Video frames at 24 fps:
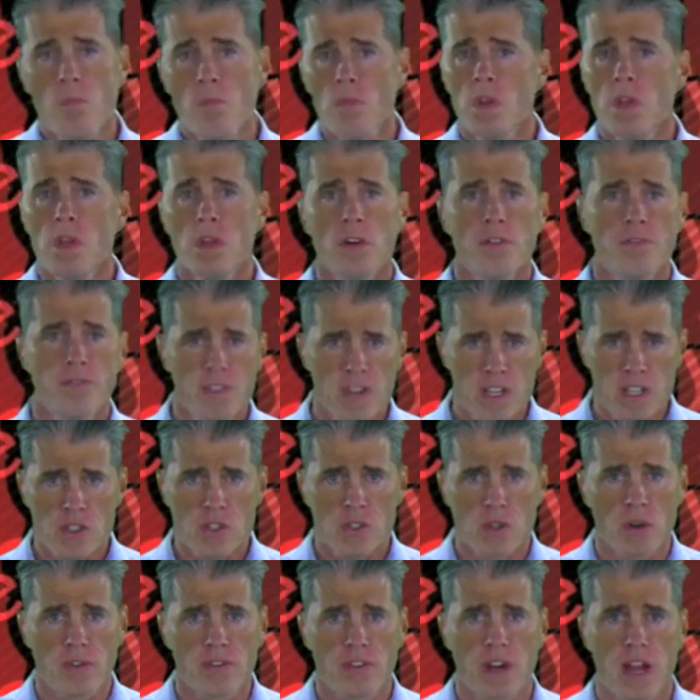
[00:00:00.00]
Your
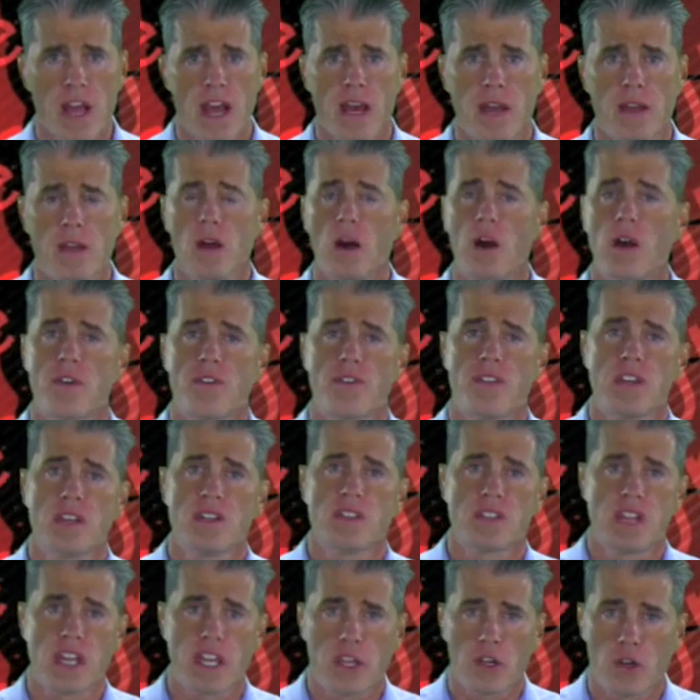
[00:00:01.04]
fixed overhead are
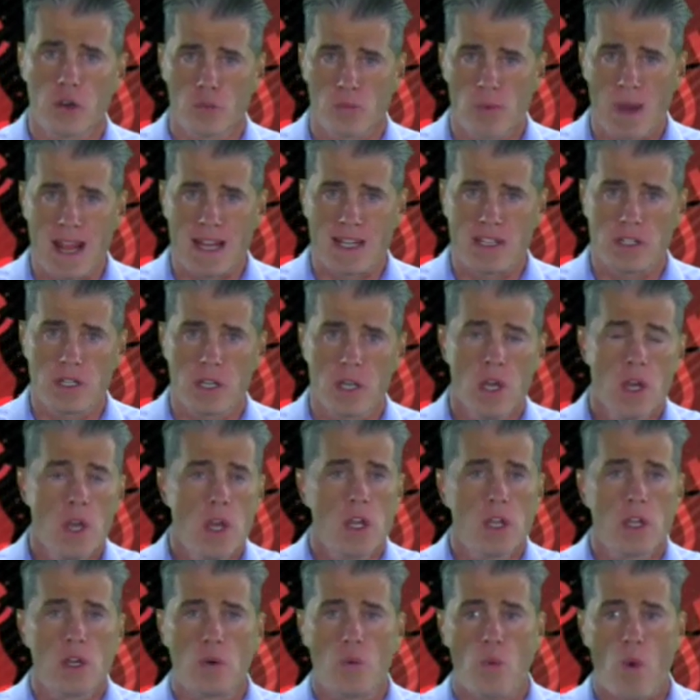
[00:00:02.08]
things like your rent,
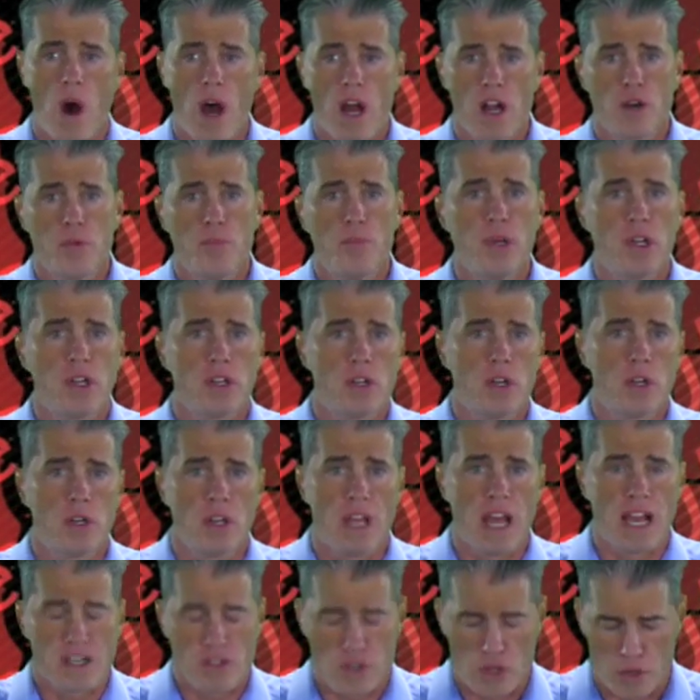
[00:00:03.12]
your water bill, your
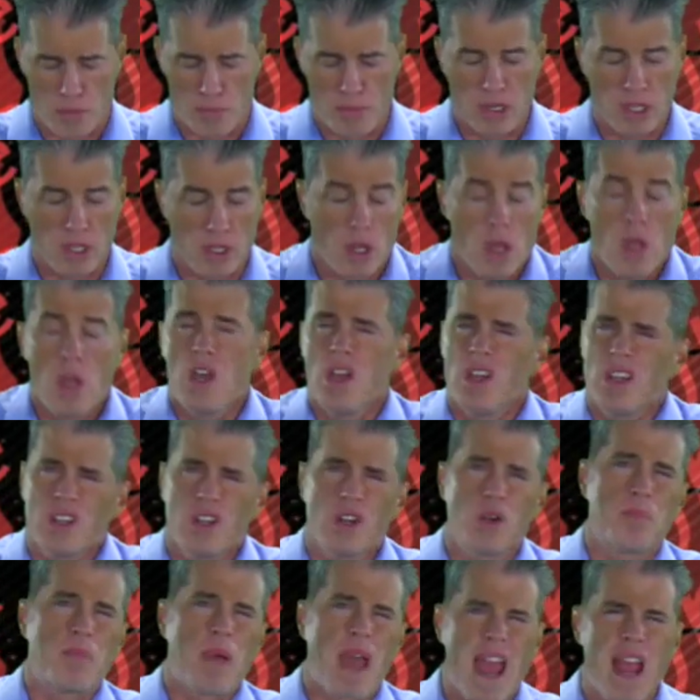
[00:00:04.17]
electric bill,
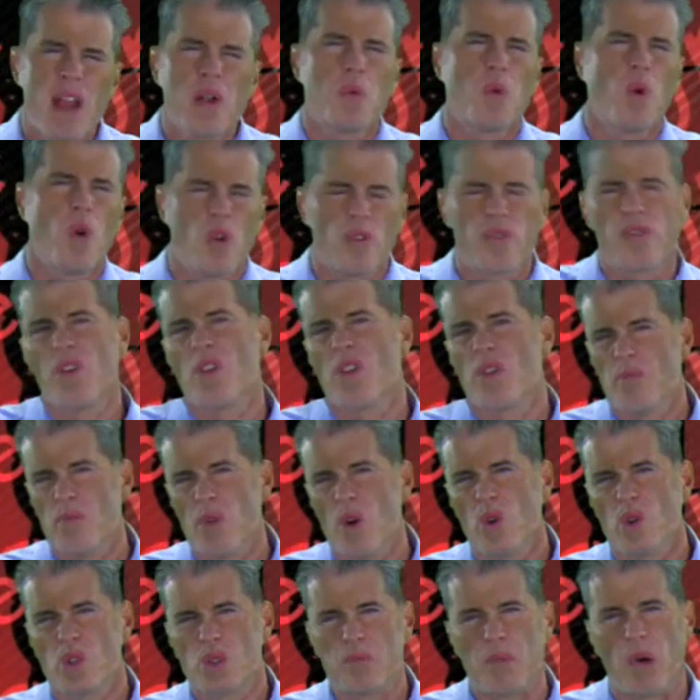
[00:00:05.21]
your payroll for the
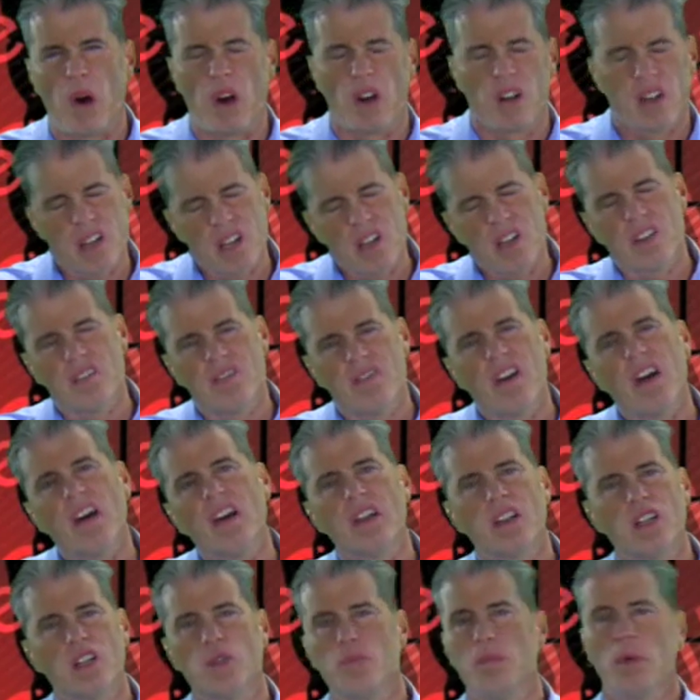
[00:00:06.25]
most part. It could vary
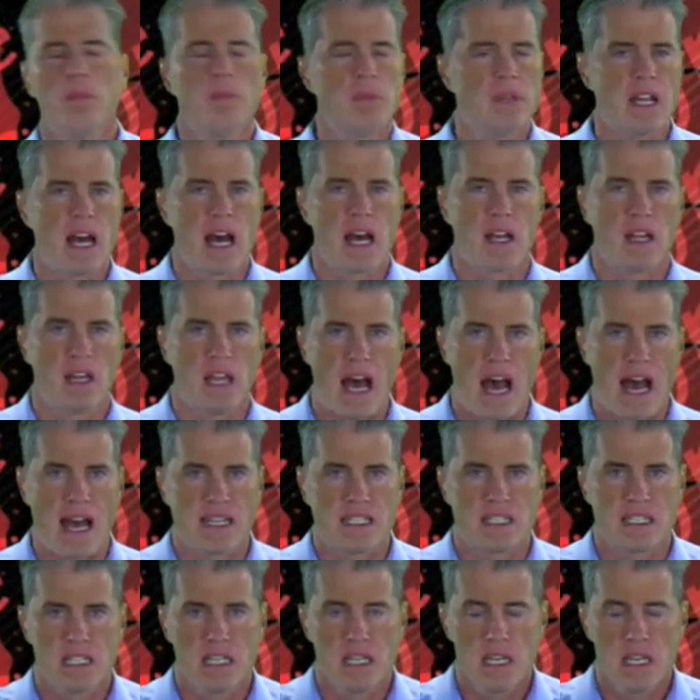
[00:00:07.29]
a little bit, but not a lot.